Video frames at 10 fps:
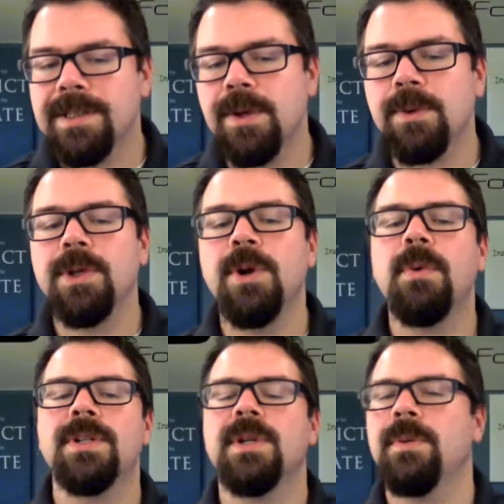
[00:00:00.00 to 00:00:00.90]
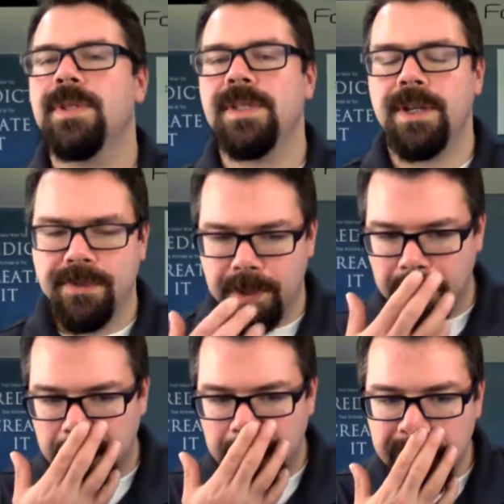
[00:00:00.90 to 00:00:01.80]
So you don't want to start with a sales
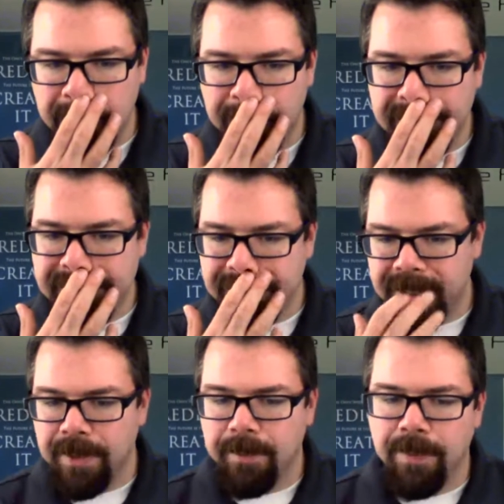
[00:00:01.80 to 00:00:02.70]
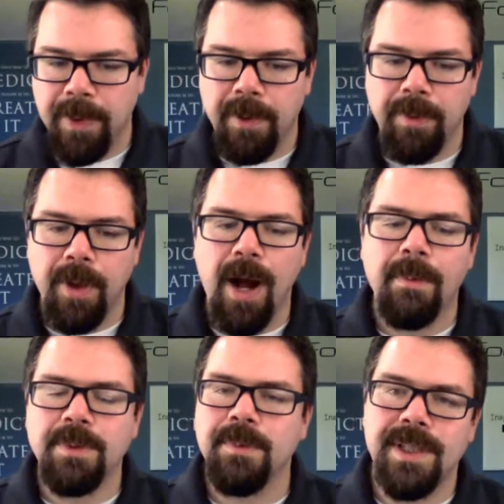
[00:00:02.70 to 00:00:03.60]
funnel. Basically the
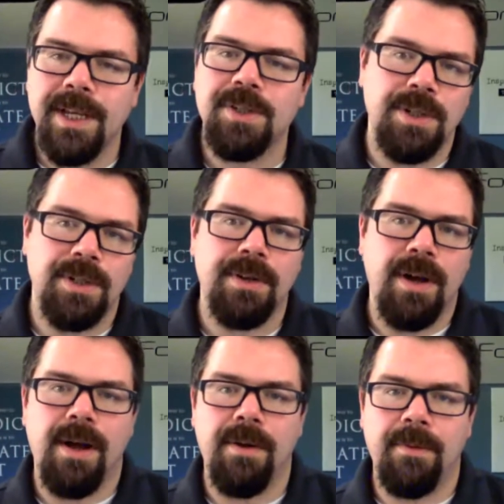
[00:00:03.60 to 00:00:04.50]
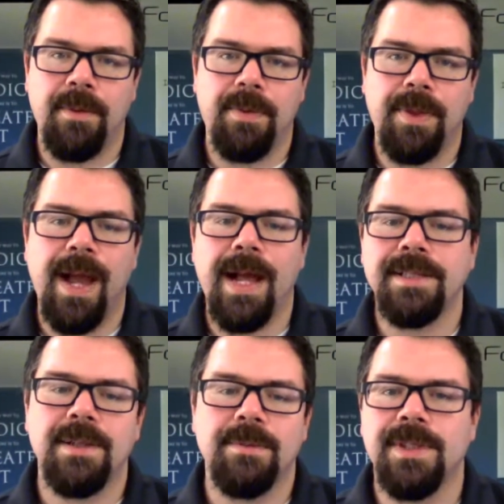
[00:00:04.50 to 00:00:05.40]
optimization, or the
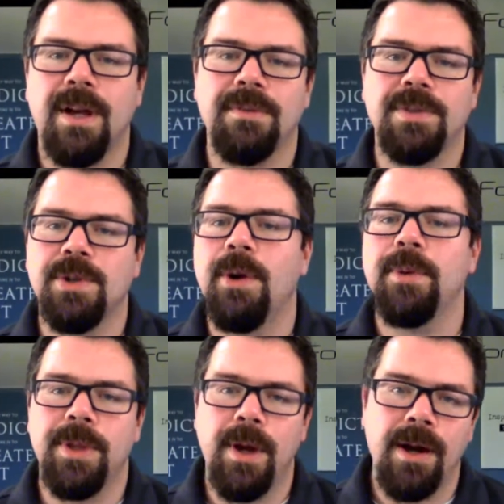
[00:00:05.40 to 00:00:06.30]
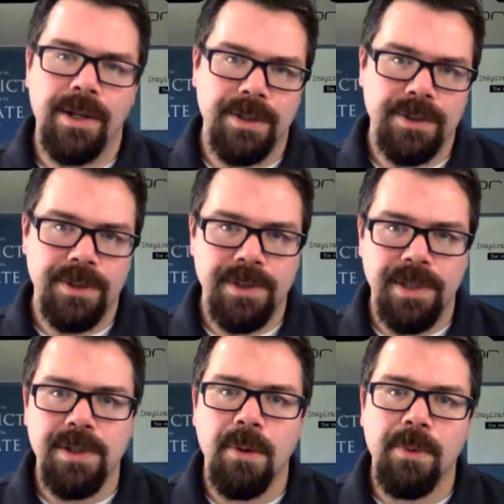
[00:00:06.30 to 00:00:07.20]
ads themselves, start with the audiences.
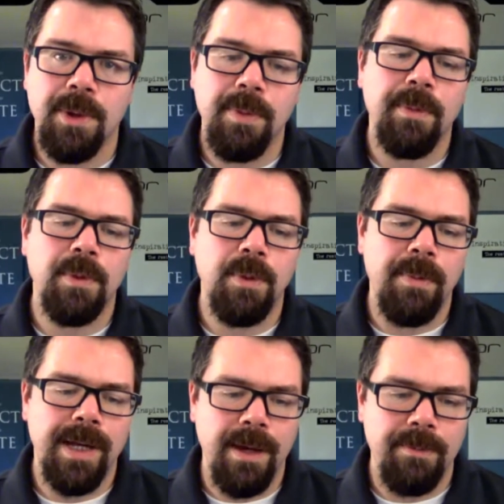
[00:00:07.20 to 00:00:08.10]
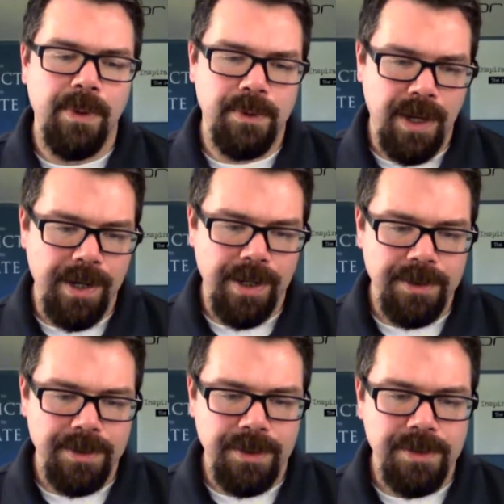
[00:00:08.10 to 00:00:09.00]
They start with the people who make up those
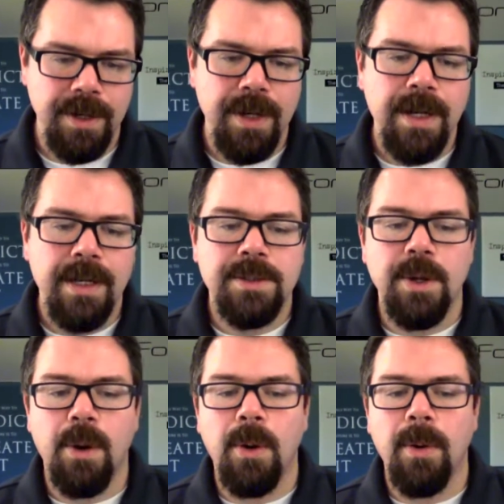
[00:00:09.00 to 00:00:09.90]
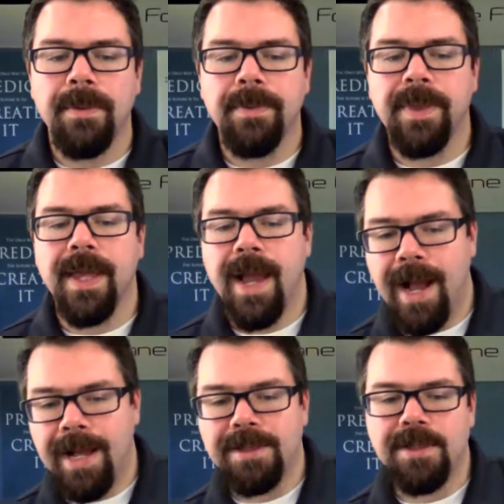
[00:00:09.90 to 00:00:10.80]
audiences. So the
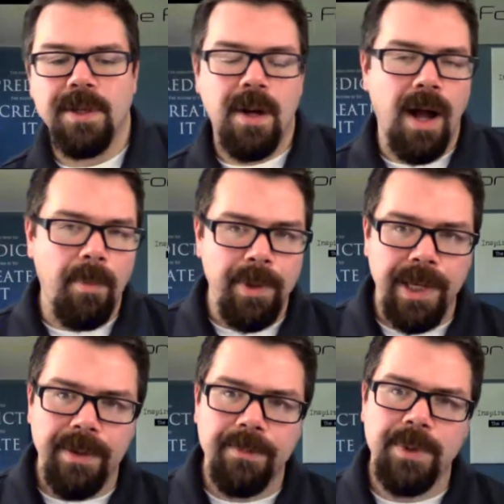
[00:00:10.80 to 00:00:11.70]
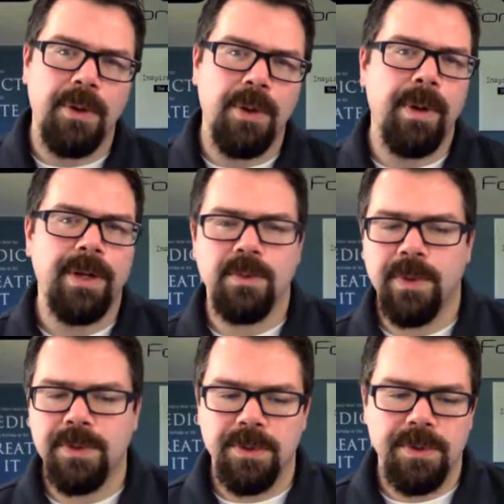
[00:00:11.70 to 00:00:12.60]
ads, the copy, the bells and
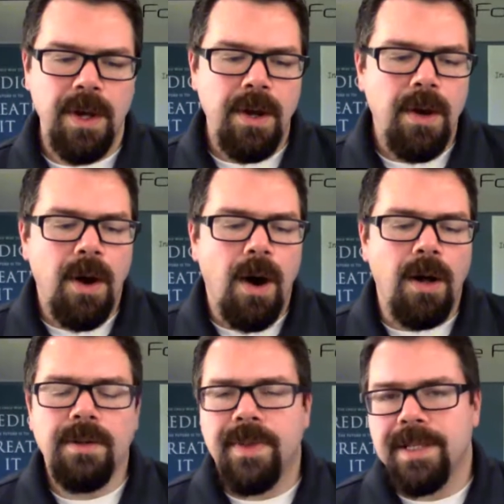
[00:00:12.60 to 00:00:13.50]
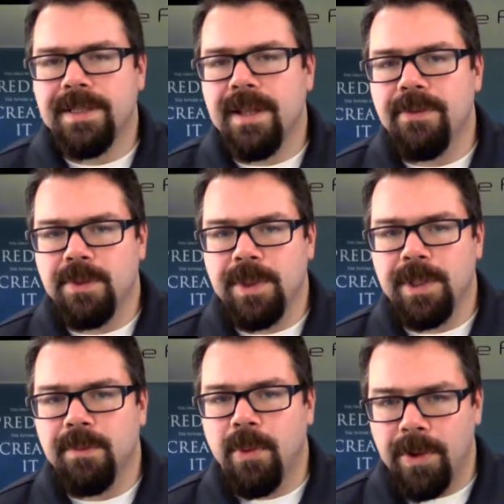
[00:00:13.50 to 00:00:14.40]
whistles, all of that stuff is
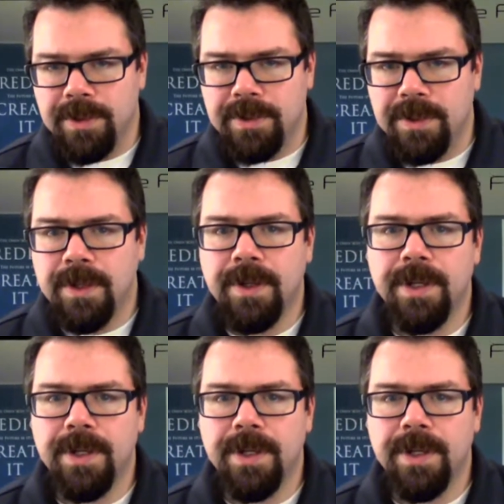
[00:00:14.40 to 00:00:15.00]
really important.